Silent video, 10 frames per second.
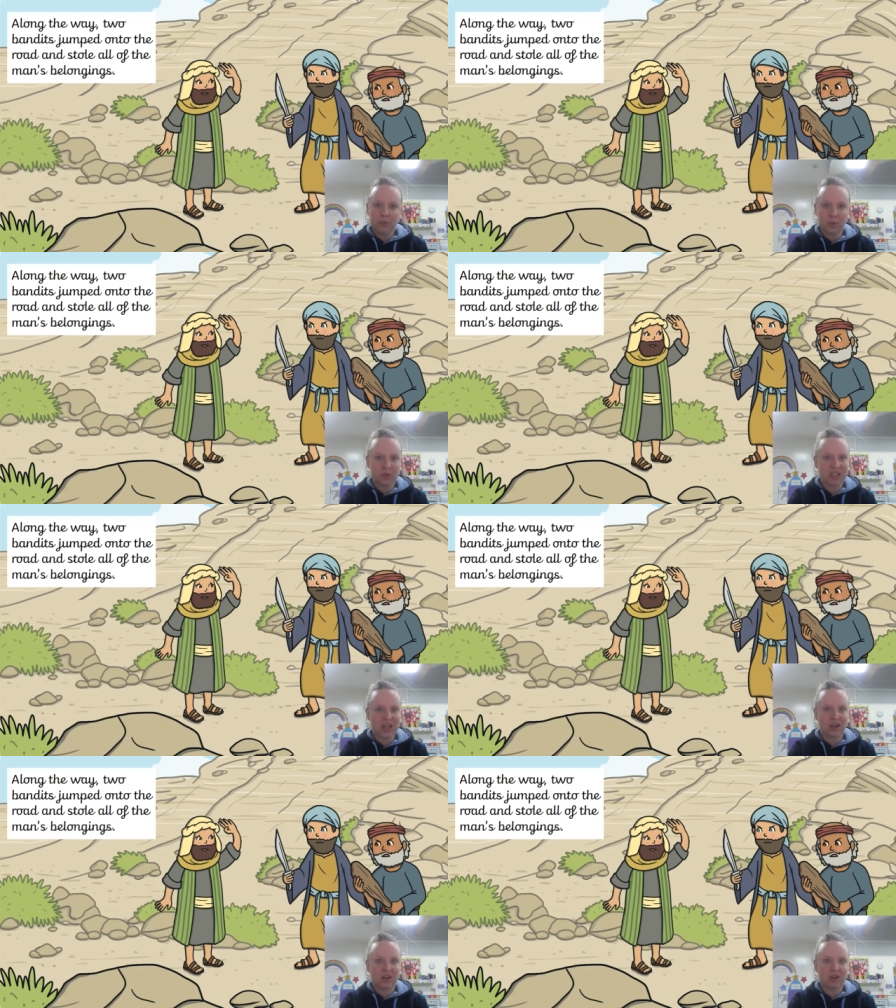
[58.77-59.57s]
Was
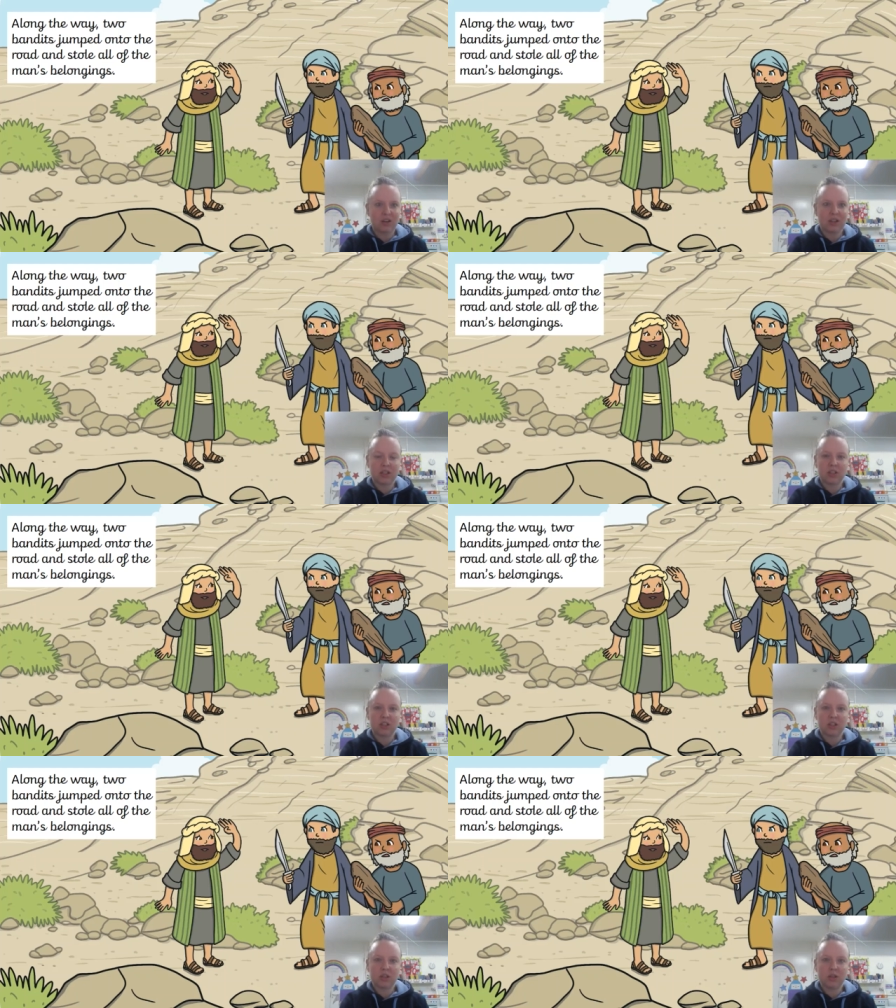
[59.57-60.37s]
that a kind thing to
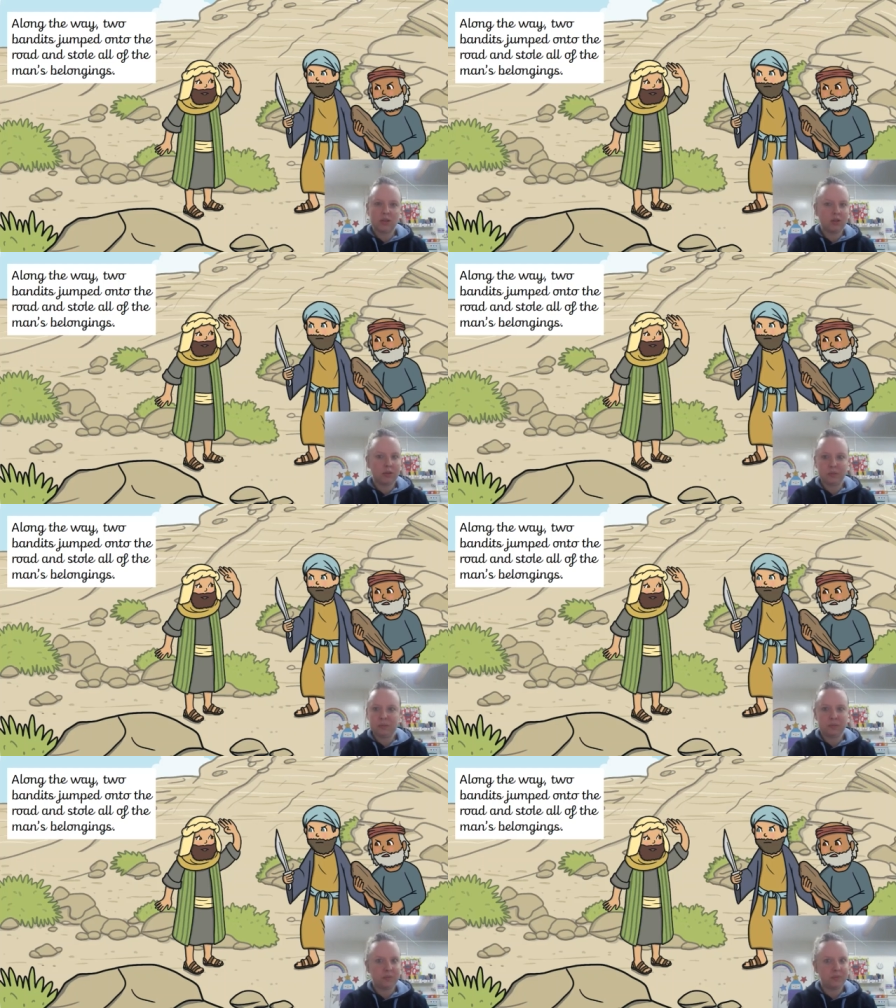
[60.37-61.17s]
do?
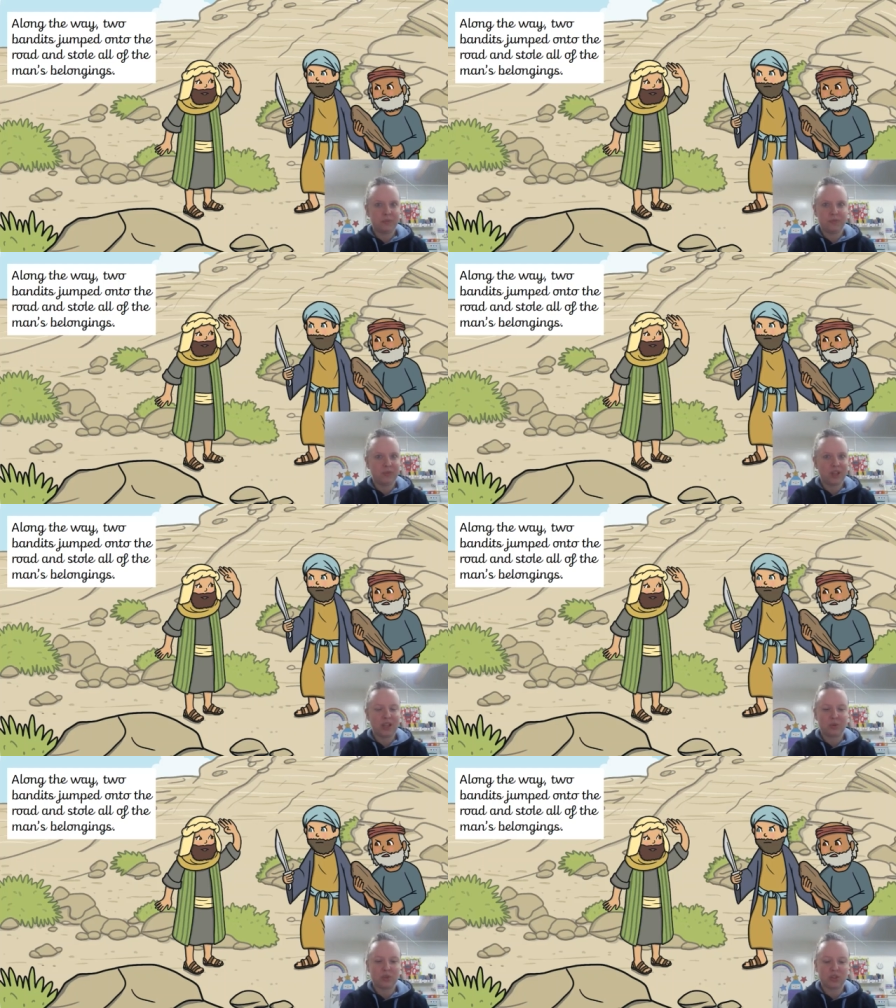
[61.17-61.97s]

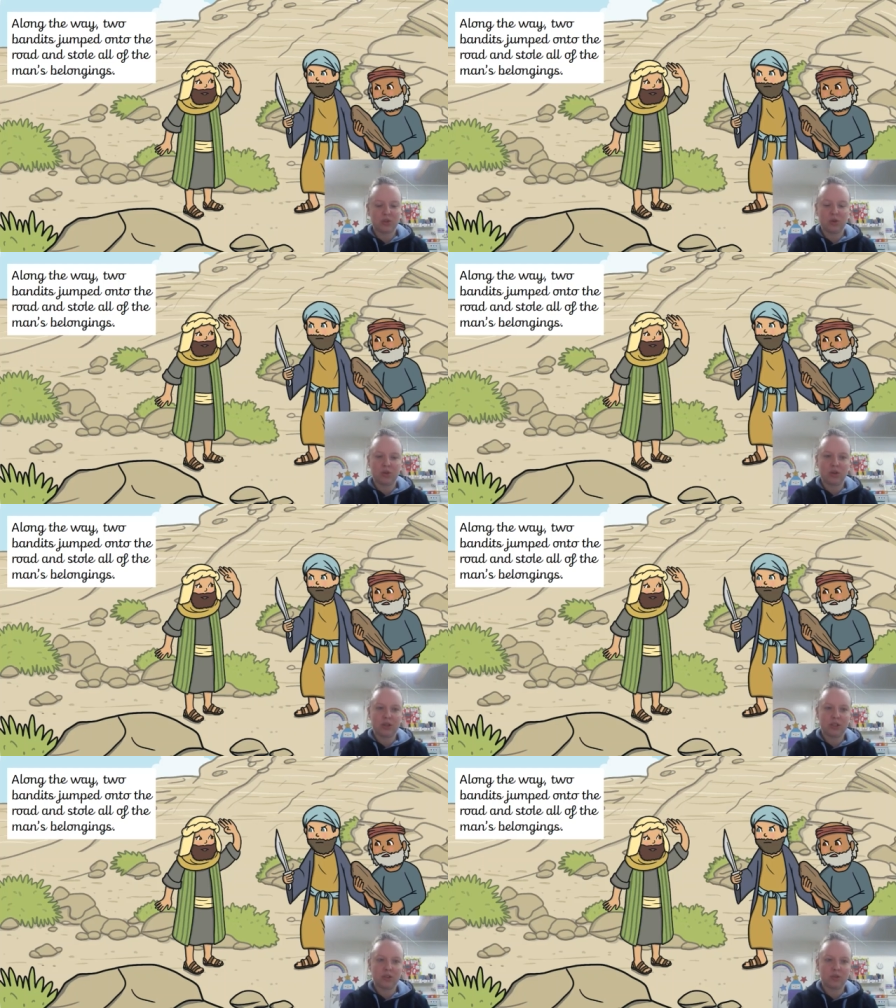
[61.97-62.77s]
That was not
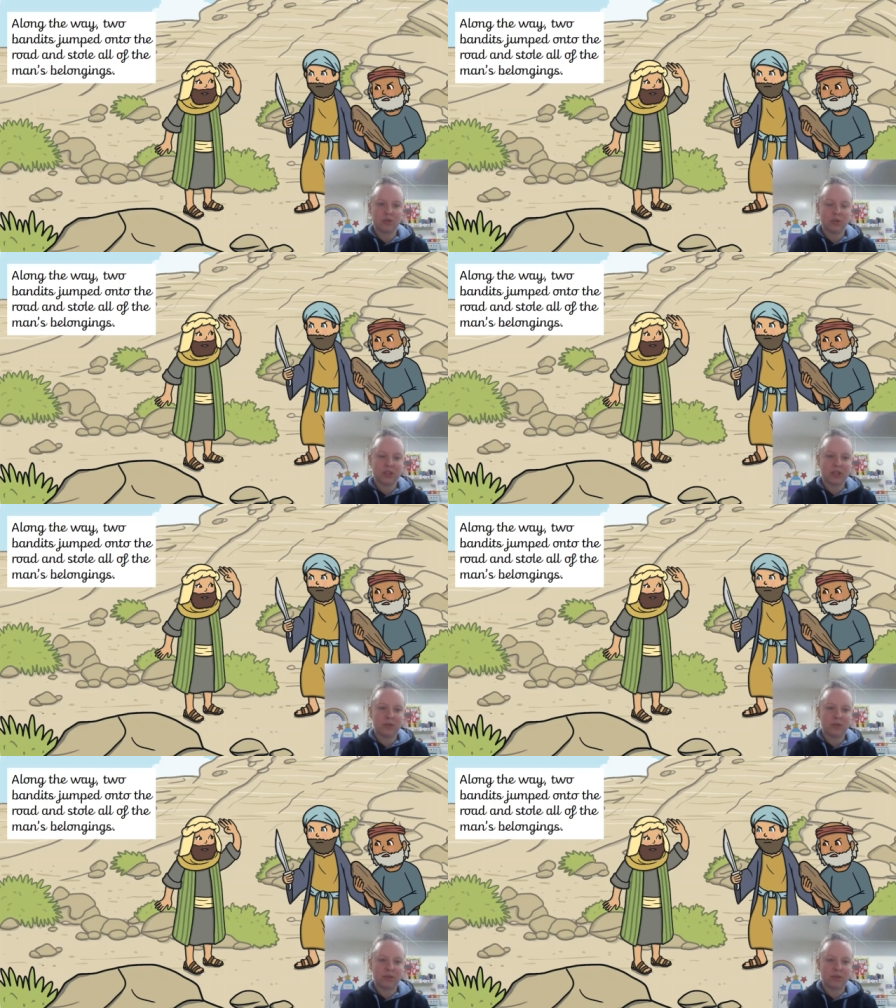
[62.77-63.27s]
nice at all, was it?